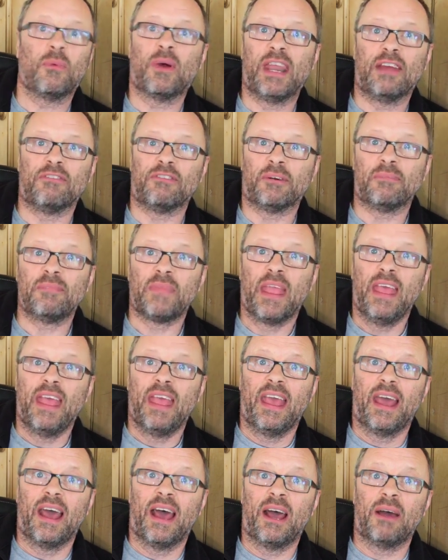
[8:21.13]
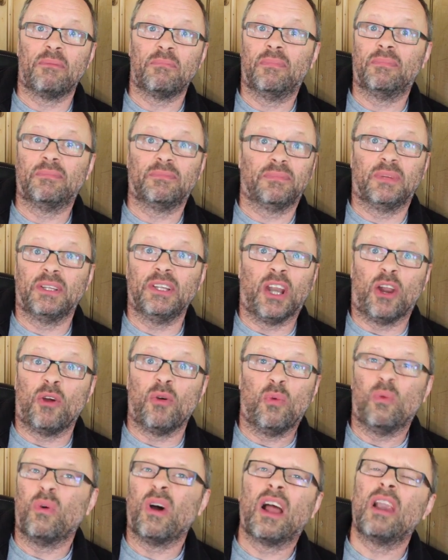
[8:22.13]
But
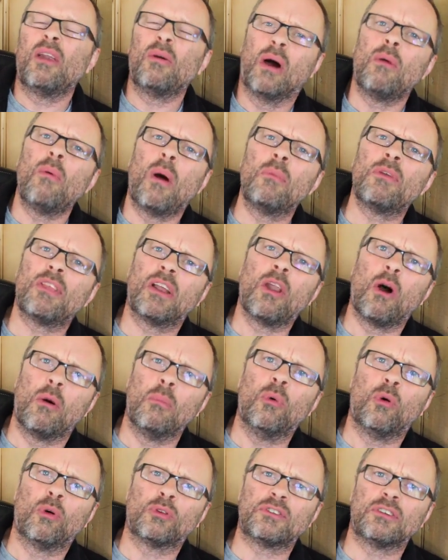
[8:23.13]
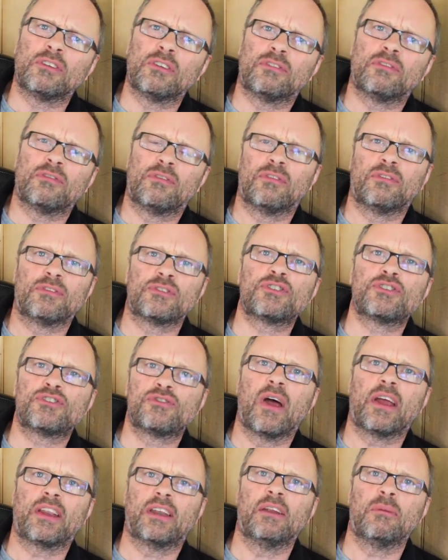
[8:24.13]
one with a lot more sort of
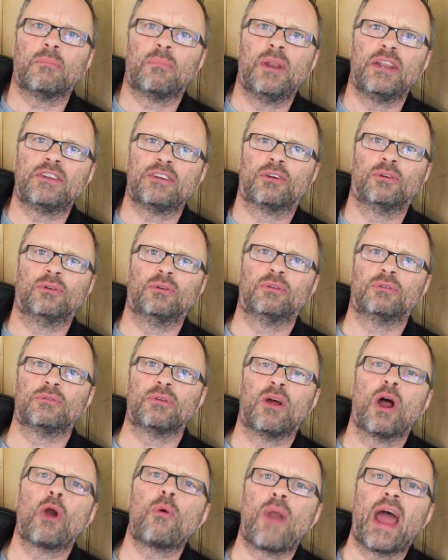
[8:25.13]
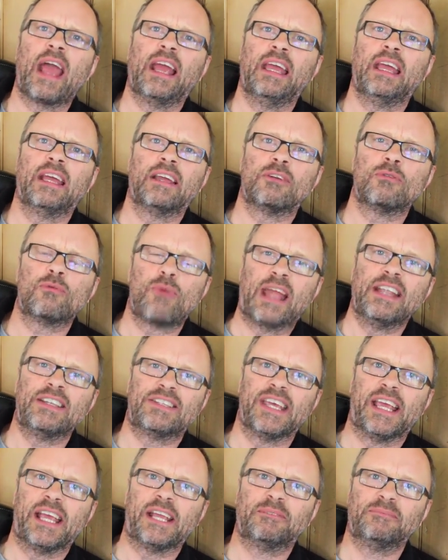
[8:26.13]
strident political haranguing and
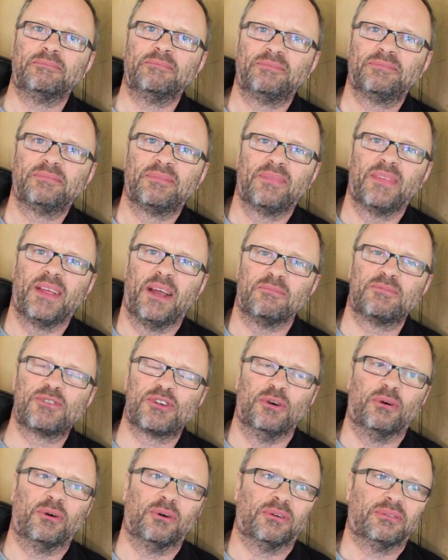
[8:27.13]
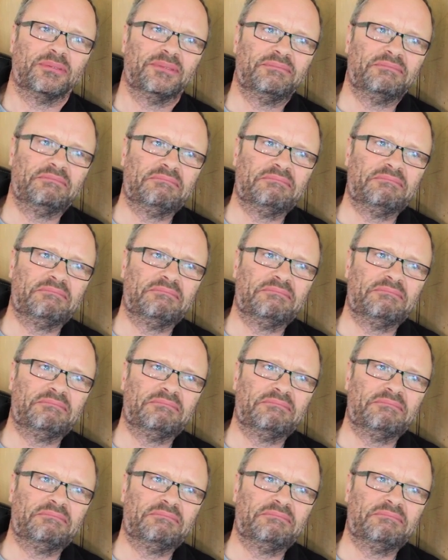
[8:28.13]
ranting, I'm sure.